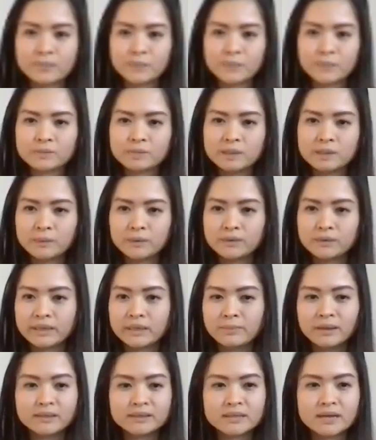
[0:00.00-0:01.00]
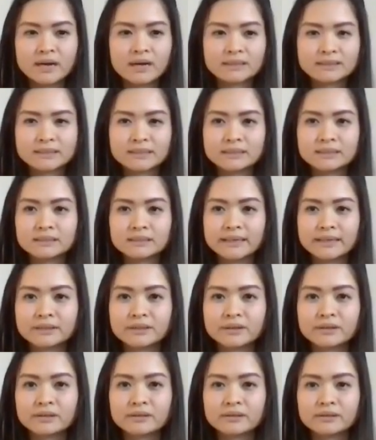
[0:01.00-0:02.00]
most people think about dogs is like
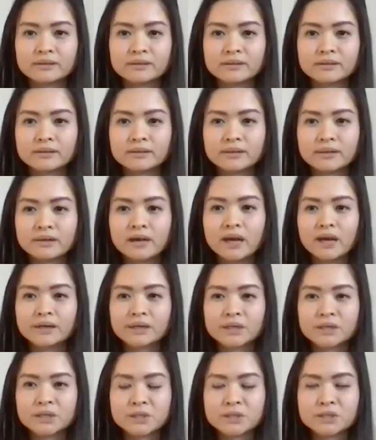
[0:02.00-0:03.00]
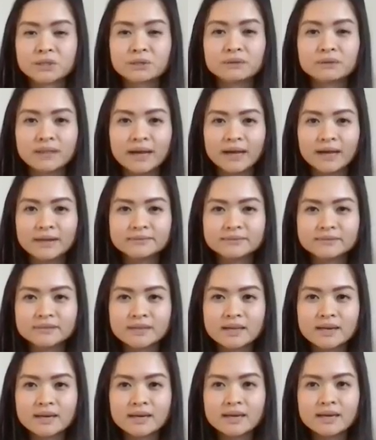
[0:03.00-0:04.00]
their unconditional love.
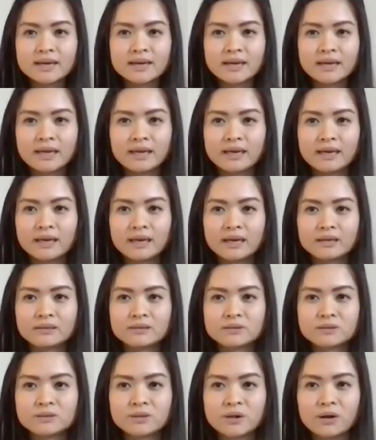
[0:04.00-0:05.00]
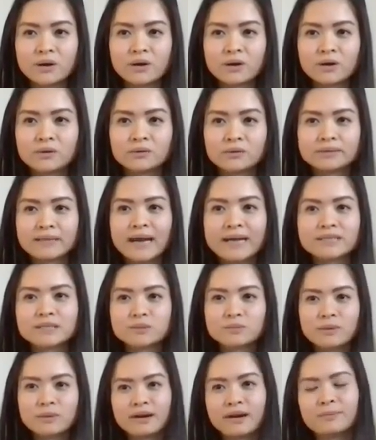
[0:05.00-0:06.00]
And so that's
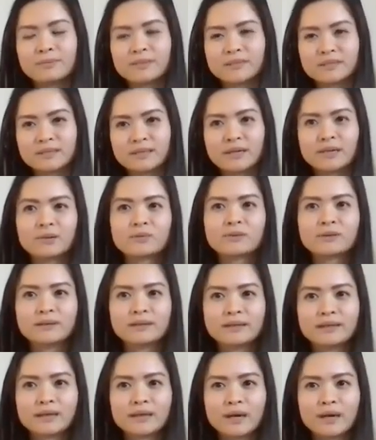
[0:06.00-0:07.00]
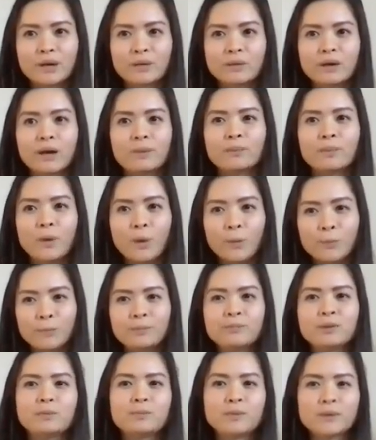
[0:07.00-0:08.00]
where I'm just like really like I'm hoping
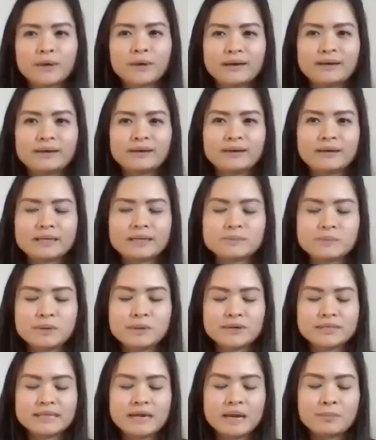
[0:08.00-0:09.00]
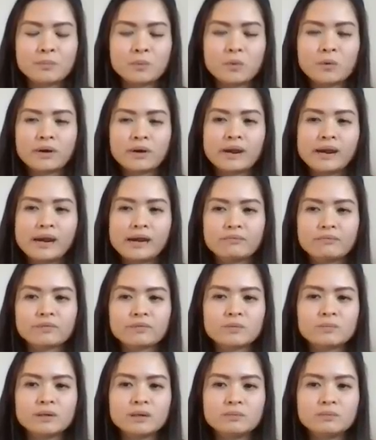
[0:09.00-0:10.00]
people can experience that more. And then
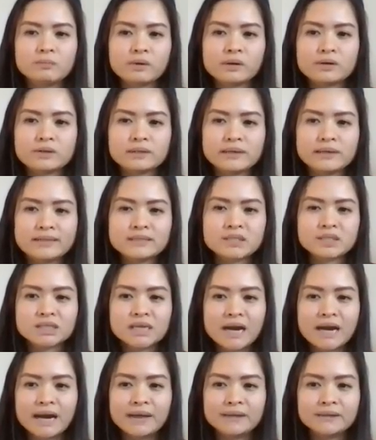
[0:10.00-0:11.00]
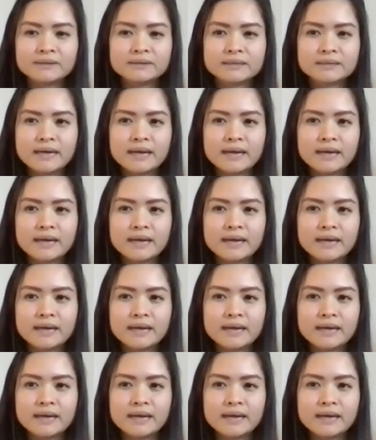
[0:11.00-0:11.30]
for me personally as a child,